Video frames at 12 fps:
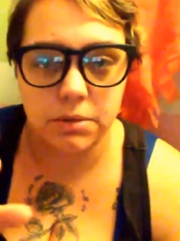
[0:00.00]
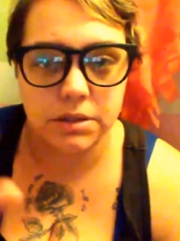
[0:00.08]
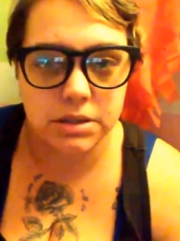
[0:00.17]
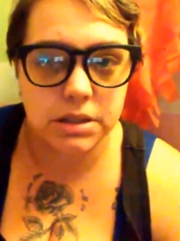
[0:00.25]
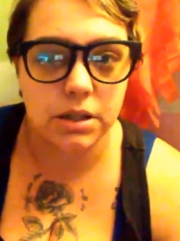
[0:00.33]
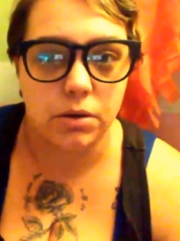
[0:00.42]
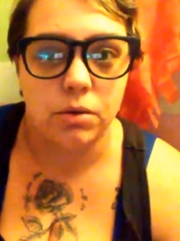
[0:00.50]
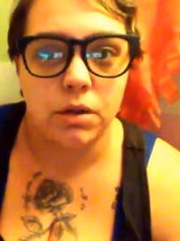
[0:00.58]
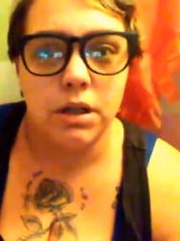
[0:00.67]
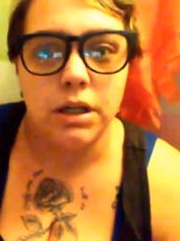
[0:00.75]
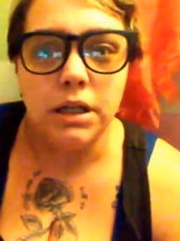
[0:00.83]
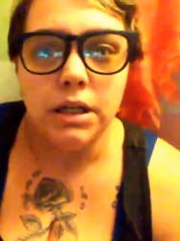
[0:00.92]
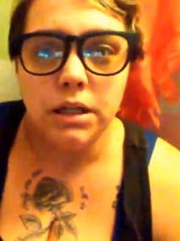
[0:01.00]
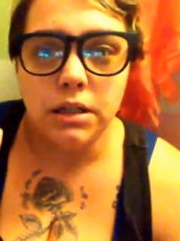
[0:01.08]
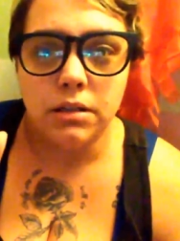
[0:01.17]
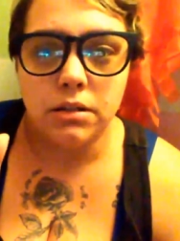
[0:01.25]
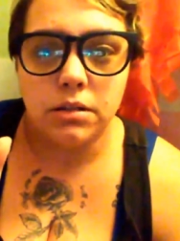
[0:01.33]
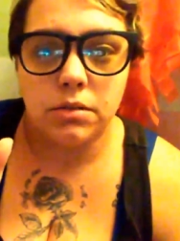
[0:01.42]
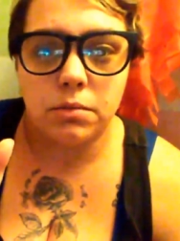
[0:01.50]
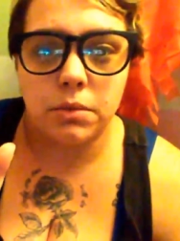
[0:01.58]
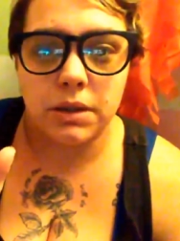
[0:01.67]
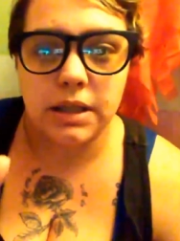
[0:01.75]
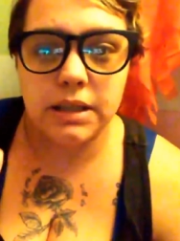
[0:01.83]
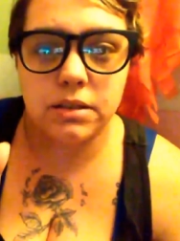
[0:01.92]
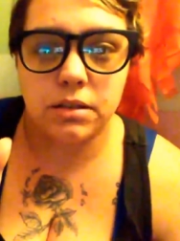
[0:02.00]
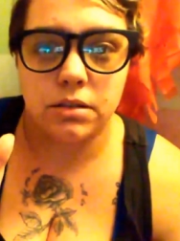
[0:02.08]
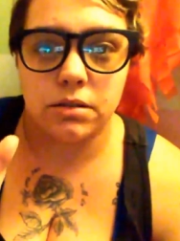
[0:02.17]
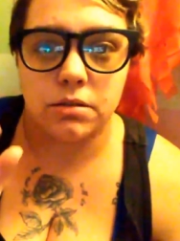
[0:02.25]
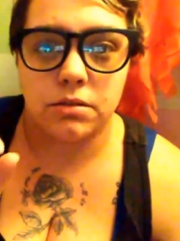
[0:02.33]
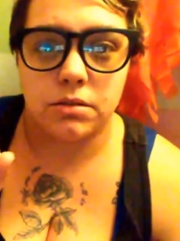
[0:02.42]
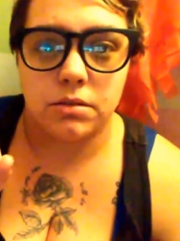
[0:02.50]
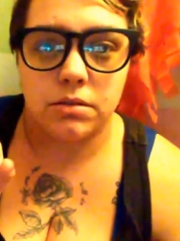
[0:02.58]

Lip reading: but still, we need to